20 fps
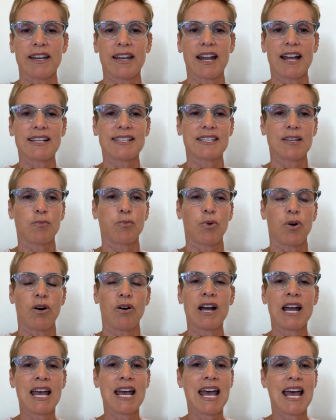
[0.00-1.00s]
And I said,
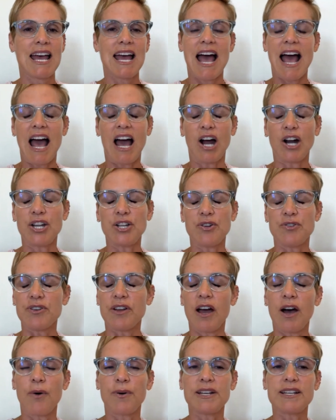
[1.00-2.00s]
well, how do you
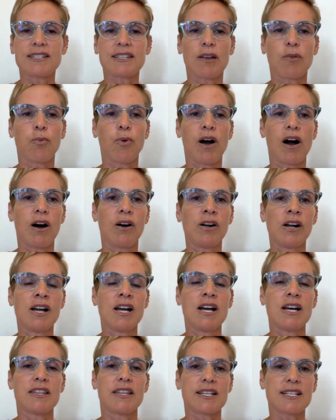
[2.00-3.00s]
know? And he said, well,
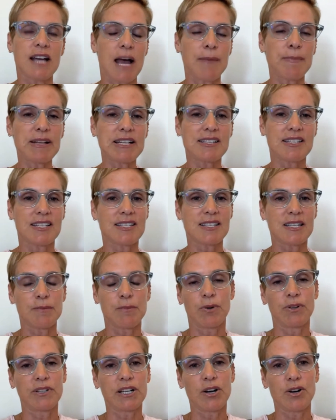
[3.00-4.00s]
the timing system
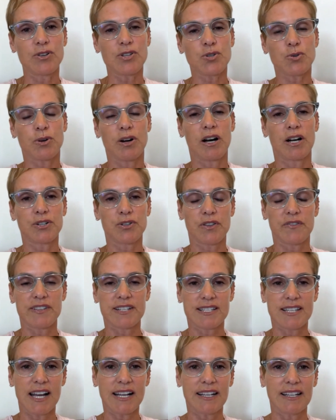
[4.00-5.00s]
only goes to 1/100th of a
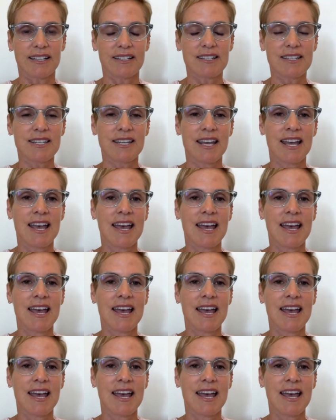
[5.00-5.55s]
second.